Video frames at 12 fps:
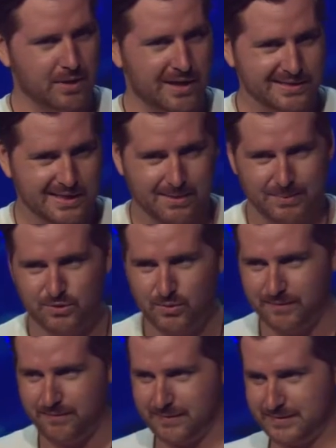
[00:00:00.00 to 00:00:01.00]
blocks take about
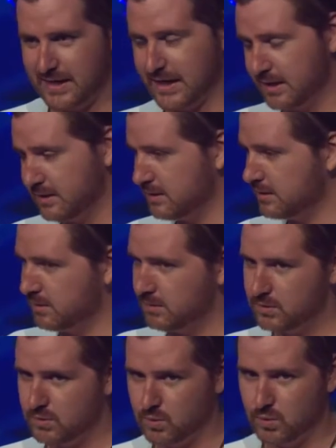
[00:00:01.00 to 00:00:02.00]
25 seconds
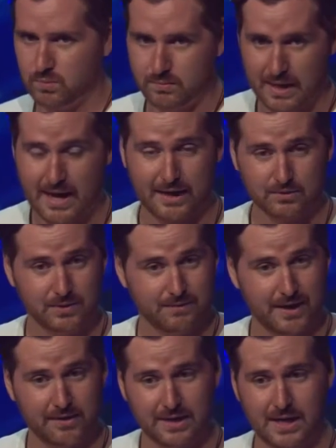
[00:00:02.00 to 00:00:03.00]
to actually
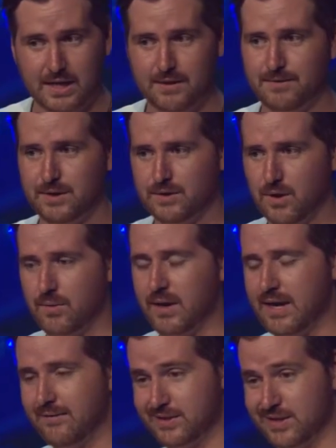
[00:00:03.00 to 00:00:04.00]
validate if you don't
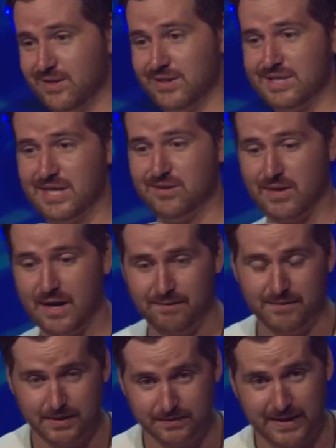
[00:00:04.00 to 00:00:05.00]
have a solid state drive
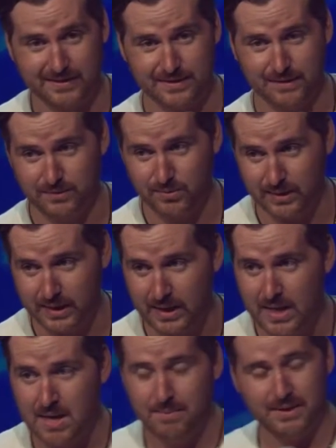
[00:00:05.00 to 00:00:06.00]
that's fast enough to read it,
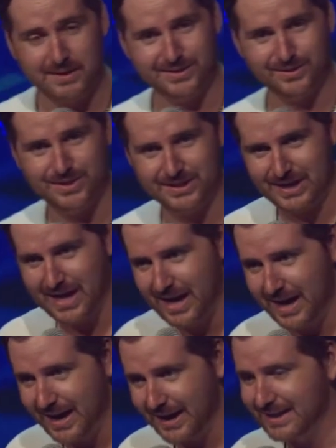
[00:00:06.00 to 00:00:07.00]
because there's such a
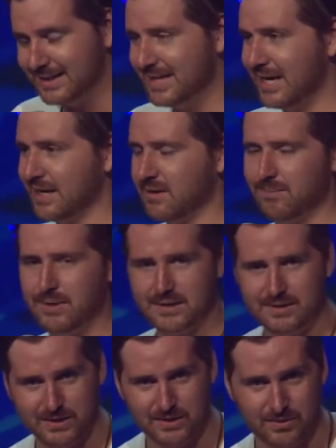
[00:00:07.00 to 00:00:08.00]
high data
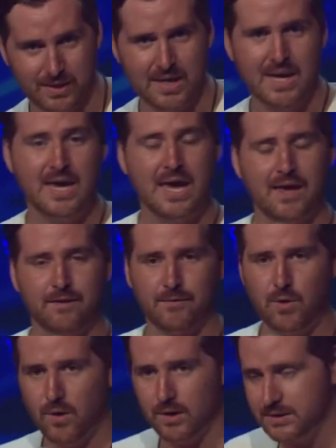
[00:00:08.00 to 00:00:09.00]
complexity to it. And of
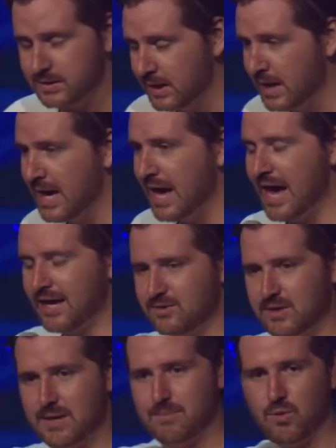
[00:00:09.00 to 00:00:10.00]
course, as
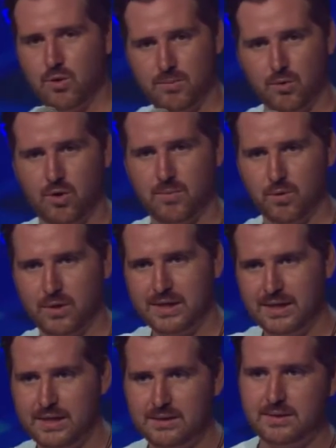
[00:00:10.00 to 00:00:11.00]
you get more and more and more
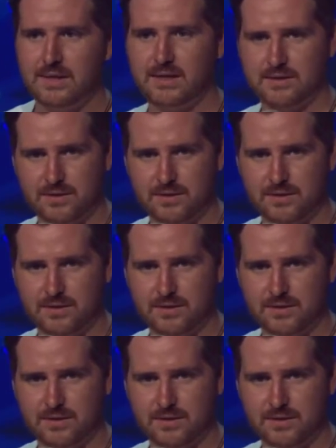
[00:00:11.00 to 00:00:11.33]
keys, it